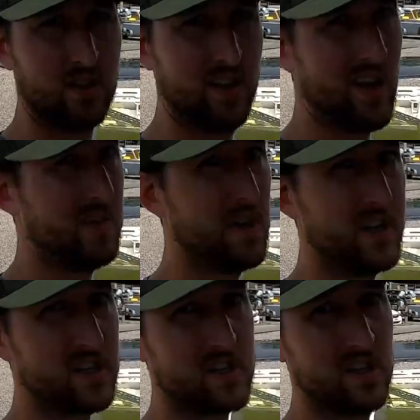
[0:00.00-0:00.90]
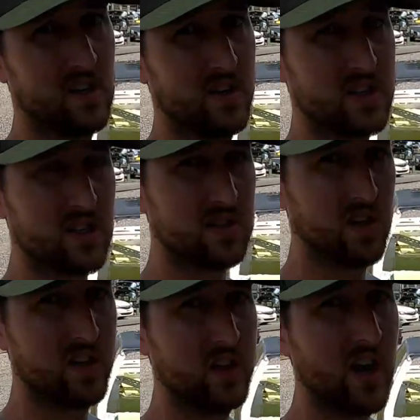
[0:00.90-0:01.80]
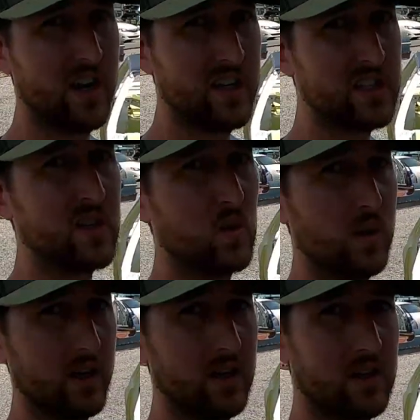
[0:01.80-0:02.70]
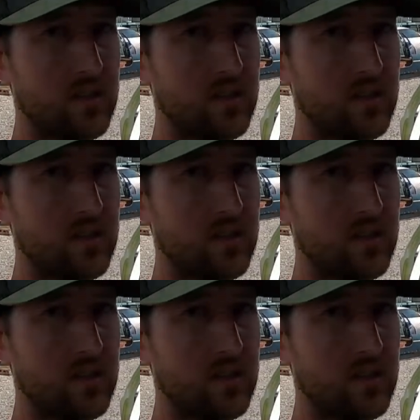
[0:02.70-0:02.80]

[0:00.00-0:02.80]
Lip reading: not much. So this stuff's going to dry nice and quick.